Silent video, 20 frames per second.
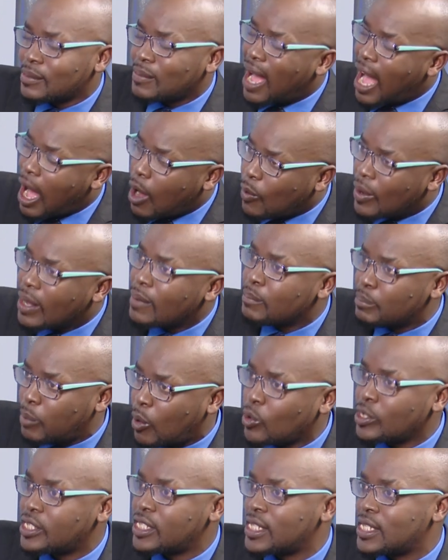How
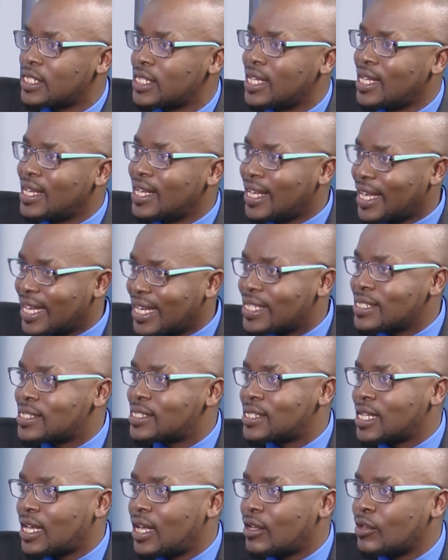important is,